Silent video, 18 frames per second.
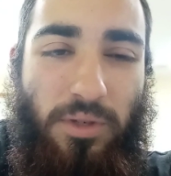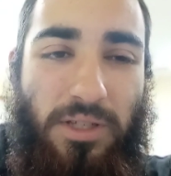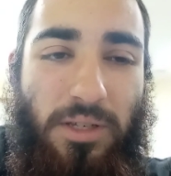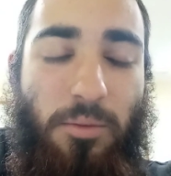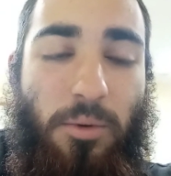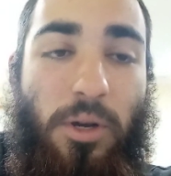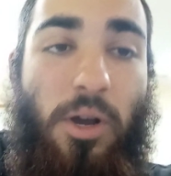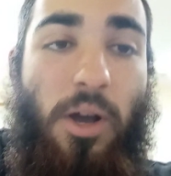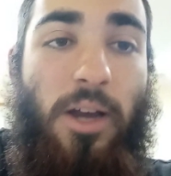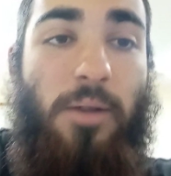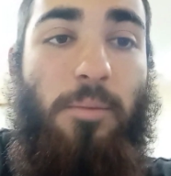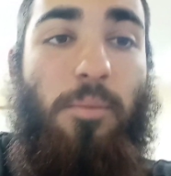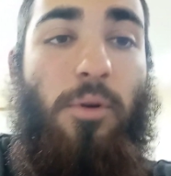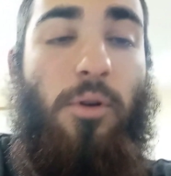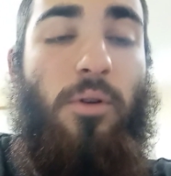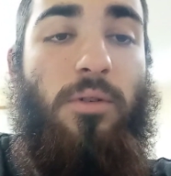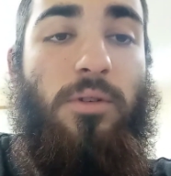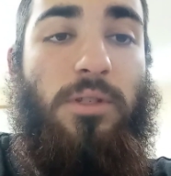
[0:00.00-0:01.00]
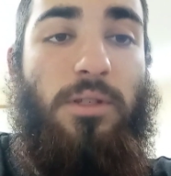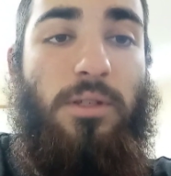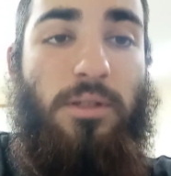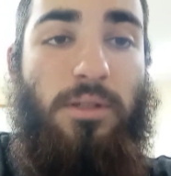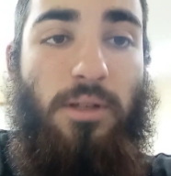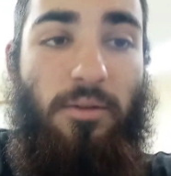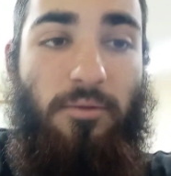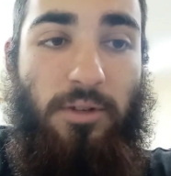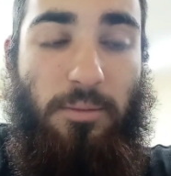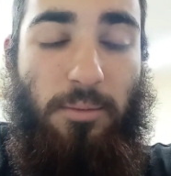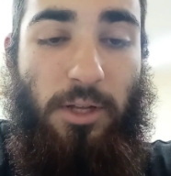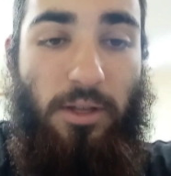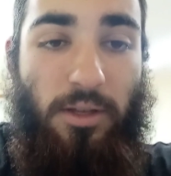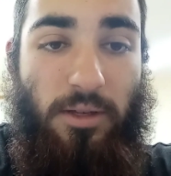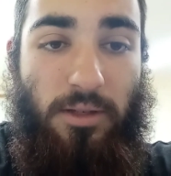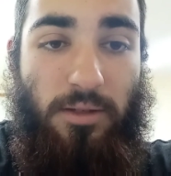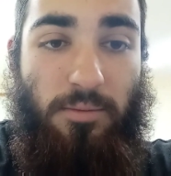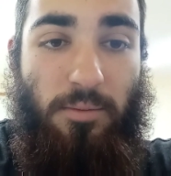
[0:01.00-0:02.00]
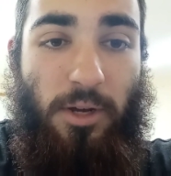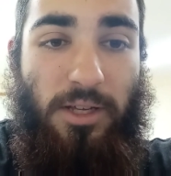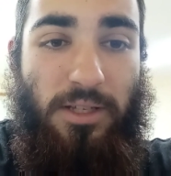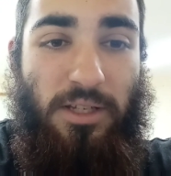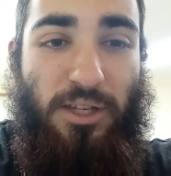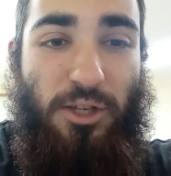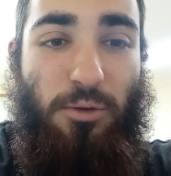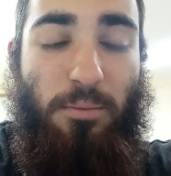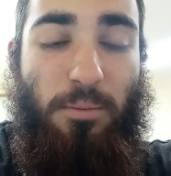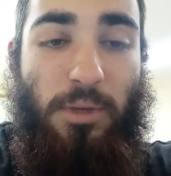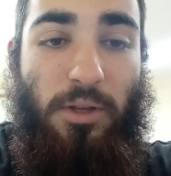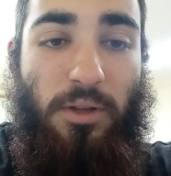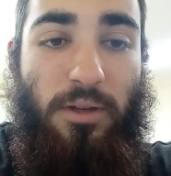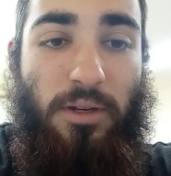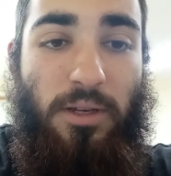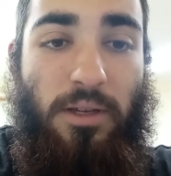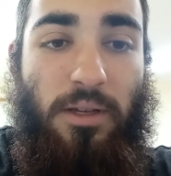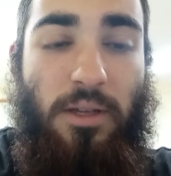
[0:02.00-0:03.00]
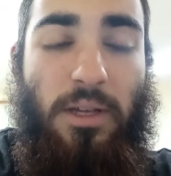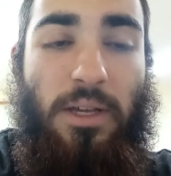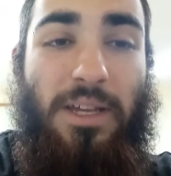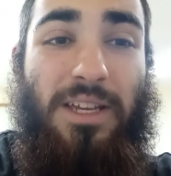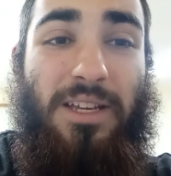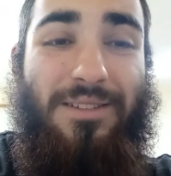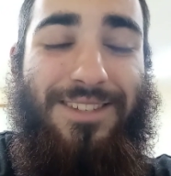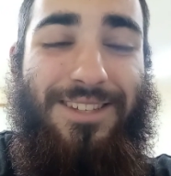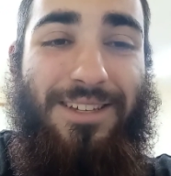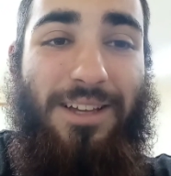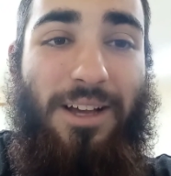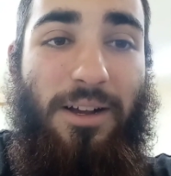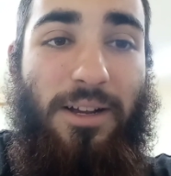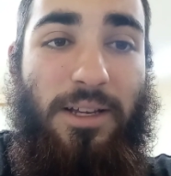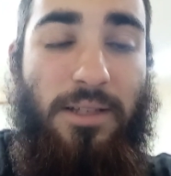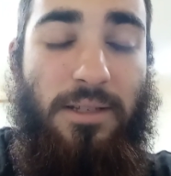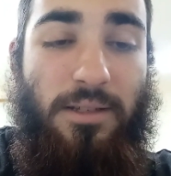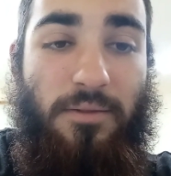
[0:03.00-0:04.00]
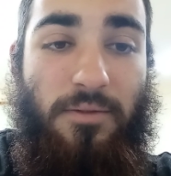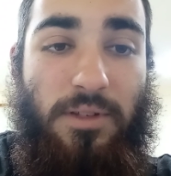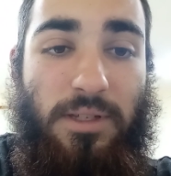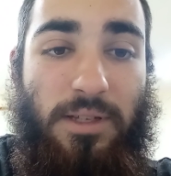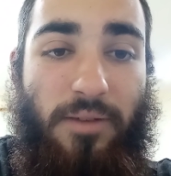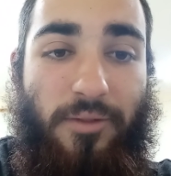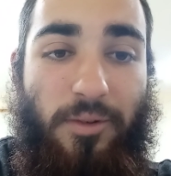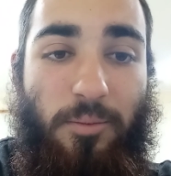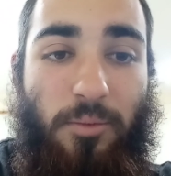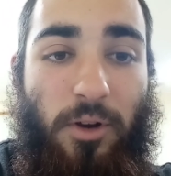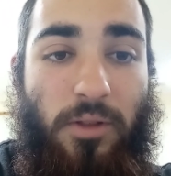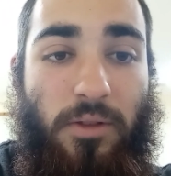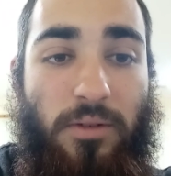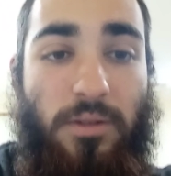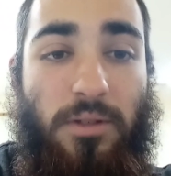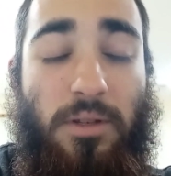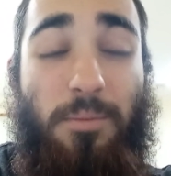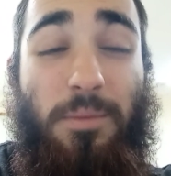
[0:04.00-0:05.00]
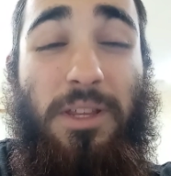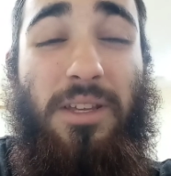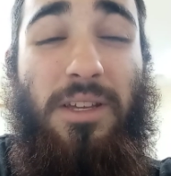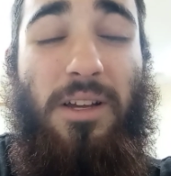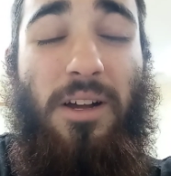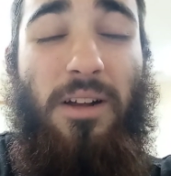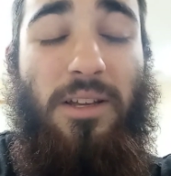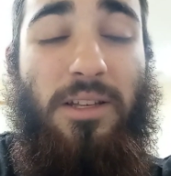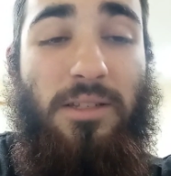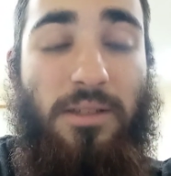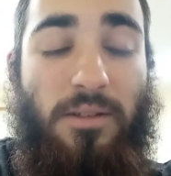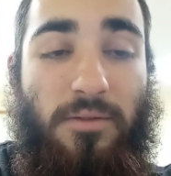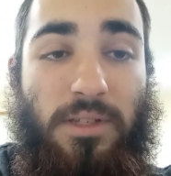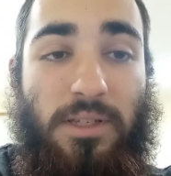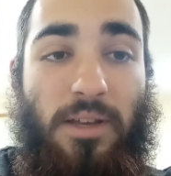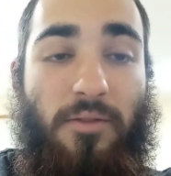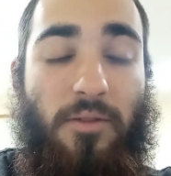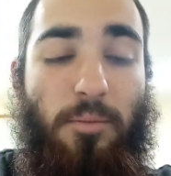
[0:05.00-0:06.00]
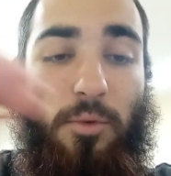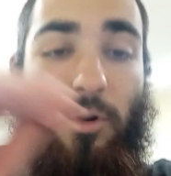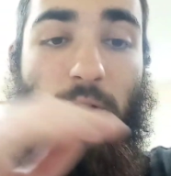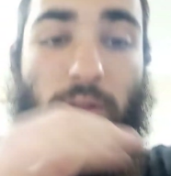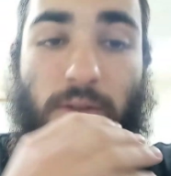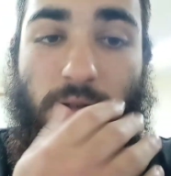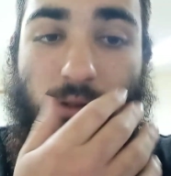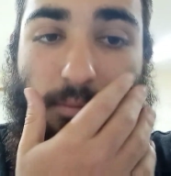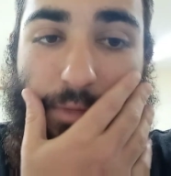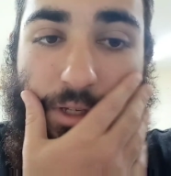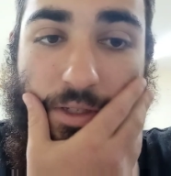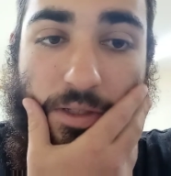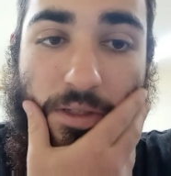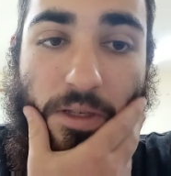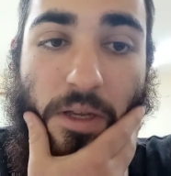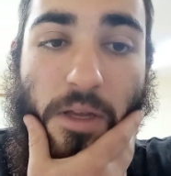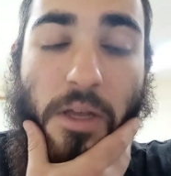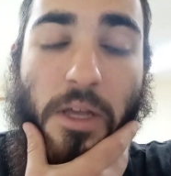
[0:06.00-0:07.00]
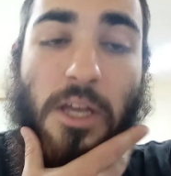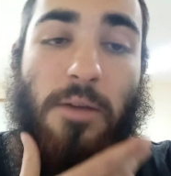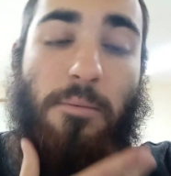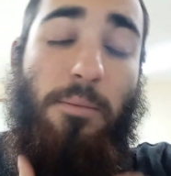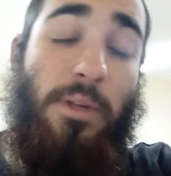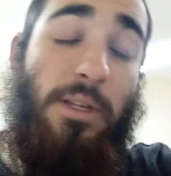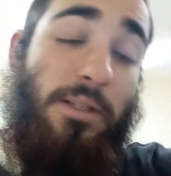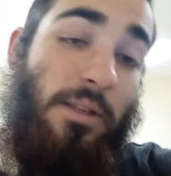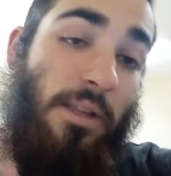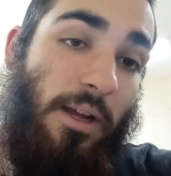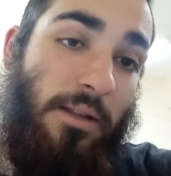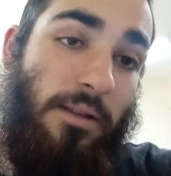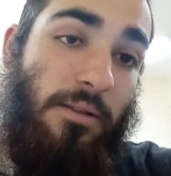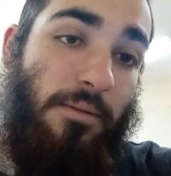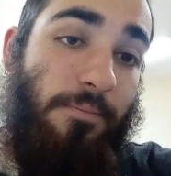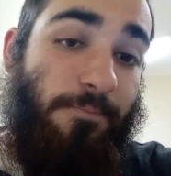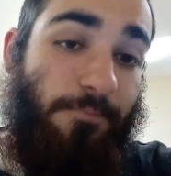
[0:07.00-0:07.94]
what kind of person David Melech is by his humility. He's the youngest of 7 brothers. To be the youngest of 7 brothers means that